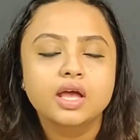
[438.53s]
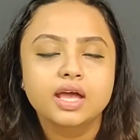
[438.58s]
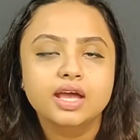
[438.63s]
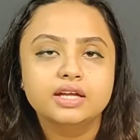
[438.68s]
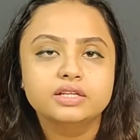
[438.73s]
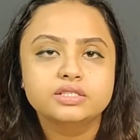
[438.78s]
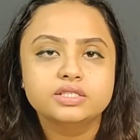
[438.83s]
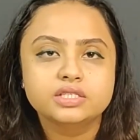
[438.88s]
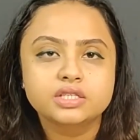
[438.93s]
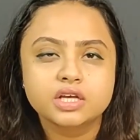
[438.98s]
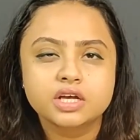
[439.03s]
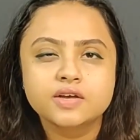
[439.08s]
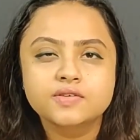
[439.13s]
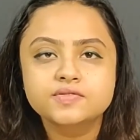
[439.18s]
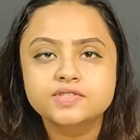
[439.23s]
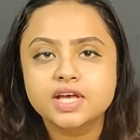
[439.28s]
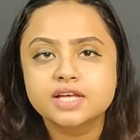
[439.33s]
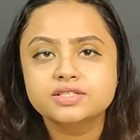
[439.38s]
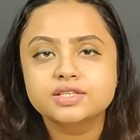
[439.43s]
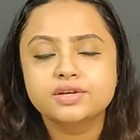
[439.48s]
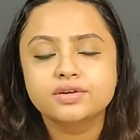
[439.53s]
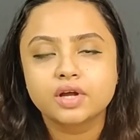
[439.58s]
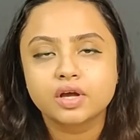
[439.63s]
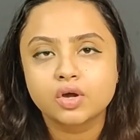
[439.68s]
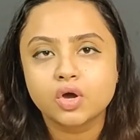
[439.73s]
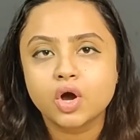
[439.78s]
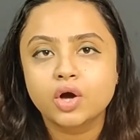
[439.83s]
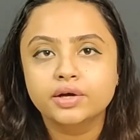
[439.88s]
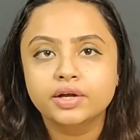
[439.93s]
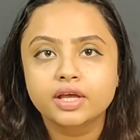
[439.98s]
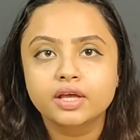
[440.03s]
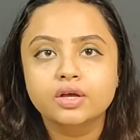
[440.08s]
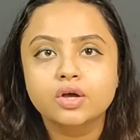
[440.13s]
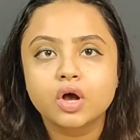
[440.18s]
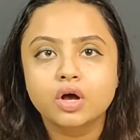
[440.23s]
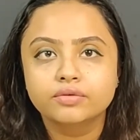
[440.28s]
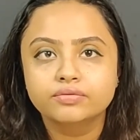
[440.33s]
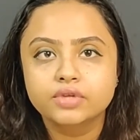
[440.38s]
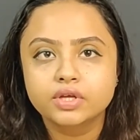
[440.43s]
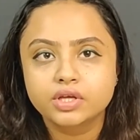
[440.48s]
It serves as a recording
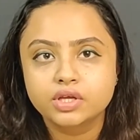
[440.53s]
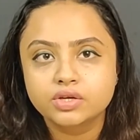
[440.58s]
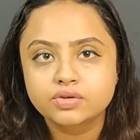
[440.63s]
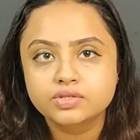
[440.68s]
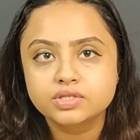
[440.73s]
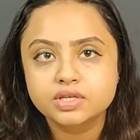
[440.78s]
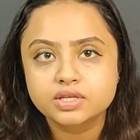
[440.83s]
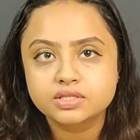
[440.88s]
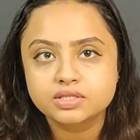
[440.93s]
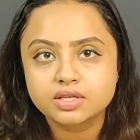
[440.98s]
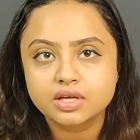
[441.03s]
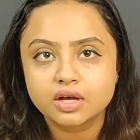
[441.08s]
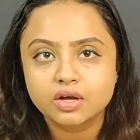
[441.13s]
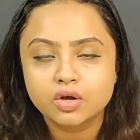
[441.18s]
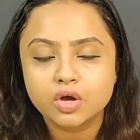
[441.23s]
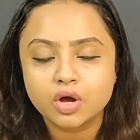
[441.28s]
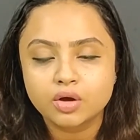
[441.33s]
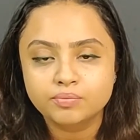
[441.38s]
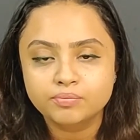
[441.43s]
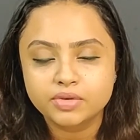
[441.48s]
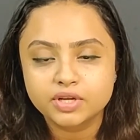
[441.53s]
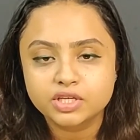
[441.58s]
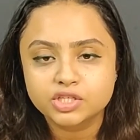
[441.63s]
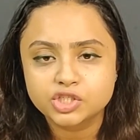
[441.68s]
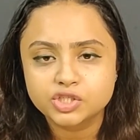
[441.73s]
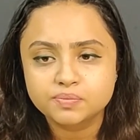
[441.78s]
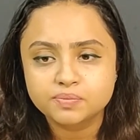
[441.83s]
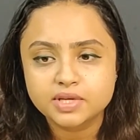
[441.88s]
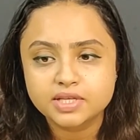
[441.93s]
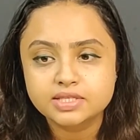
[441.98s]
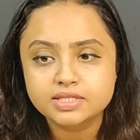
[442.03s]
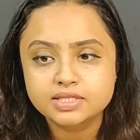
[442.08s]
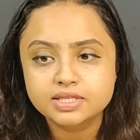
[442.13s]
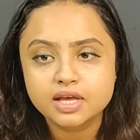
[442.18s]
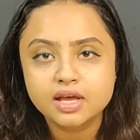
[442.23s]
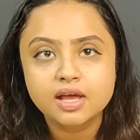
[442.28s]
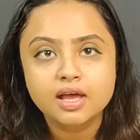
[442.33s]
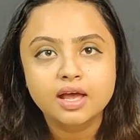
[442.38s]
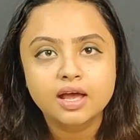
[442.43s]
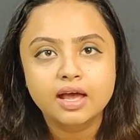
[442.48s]
of the user's
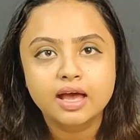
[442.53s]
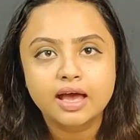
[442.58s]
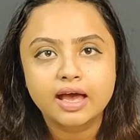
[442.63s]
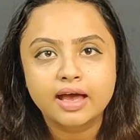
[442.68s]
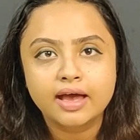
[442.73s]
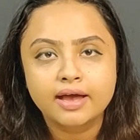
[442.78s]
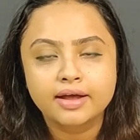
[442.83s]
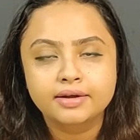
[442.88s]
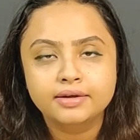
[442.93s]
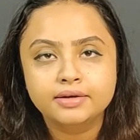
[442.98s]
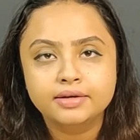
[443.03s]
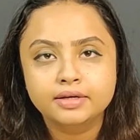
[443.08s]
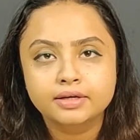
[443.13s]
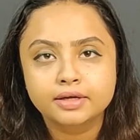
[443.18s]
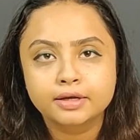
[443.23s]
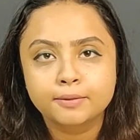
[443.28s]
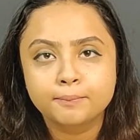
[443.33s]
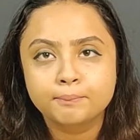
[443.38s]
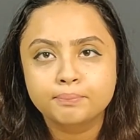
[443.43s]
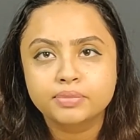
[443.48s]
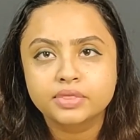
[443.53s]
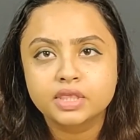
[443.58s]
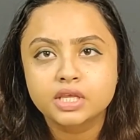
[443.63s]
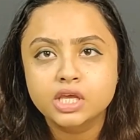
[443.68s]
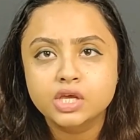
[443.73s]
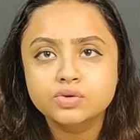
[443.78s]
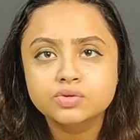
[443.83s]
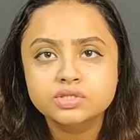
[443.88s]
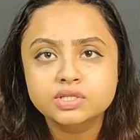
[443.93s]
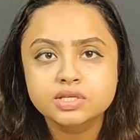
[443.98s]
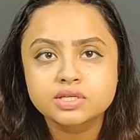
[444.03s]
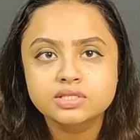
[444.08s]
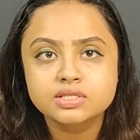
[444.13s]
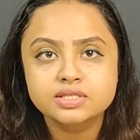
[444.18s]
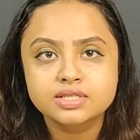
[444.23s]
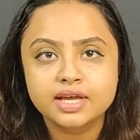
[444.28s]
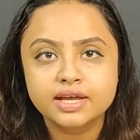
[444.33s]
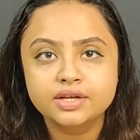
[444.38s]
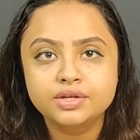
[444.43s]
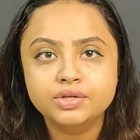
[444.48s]
accomplishments, and the users
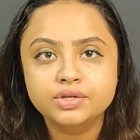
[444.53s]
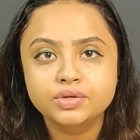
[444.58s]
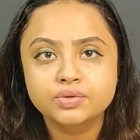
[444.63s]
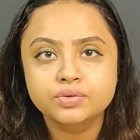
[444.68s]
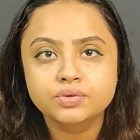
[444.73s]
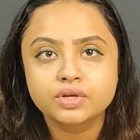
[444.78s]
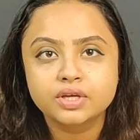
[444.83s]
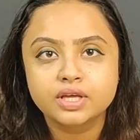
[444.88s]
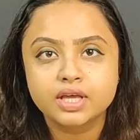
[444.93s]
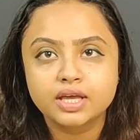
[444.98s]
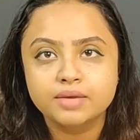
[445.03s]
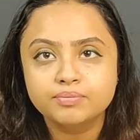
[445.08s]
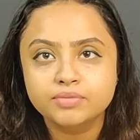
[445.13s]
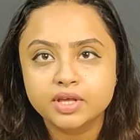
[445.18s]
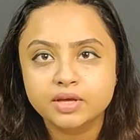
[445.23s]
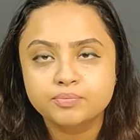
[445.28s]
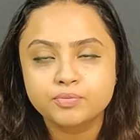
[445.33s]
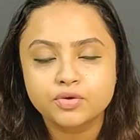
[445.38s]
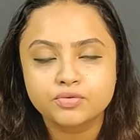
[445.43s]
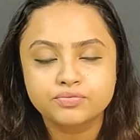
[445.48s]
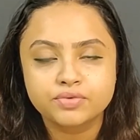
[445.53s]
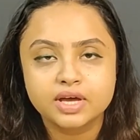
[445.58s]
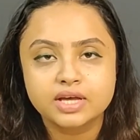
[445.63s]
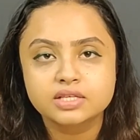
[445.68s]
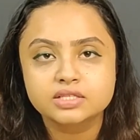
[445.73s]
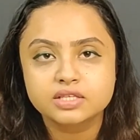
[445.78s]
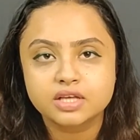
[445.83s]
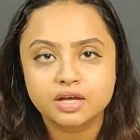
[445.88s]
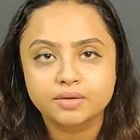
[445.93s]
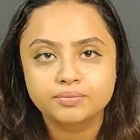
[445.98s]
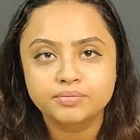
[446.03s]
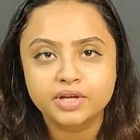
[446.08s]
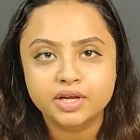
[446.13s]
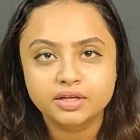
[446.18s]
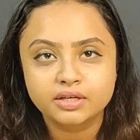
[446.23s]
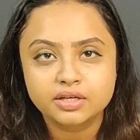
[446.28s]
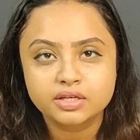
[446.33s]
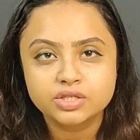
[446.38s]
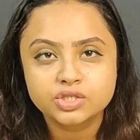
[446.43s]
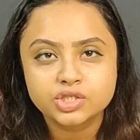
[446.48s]
tend to keep their profiles
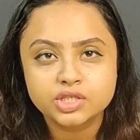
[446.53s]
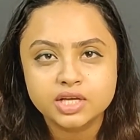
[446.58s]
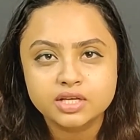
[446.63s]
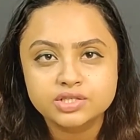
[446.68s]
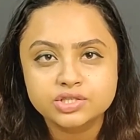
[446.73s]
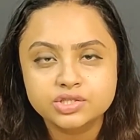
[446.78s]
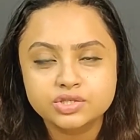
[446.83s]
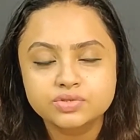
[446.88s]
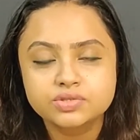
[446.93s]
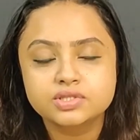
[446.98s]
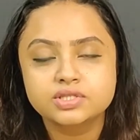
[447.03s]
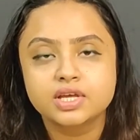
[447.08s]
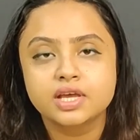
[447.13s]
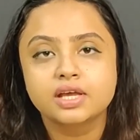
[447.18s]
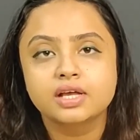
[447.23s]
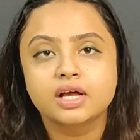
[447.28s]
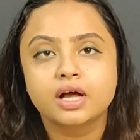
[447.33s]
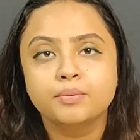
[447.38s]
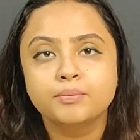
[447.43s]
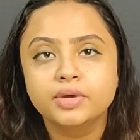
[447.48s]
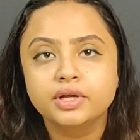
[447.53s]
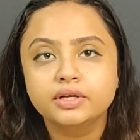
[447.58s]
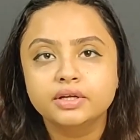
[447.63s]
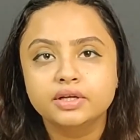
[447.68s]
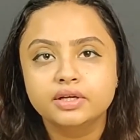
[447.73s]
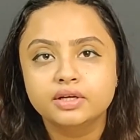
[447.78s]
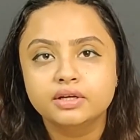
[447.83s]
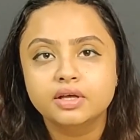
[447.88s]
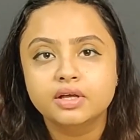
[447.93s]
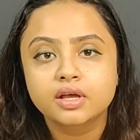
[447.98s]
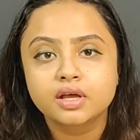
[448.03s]
updated just to stay committed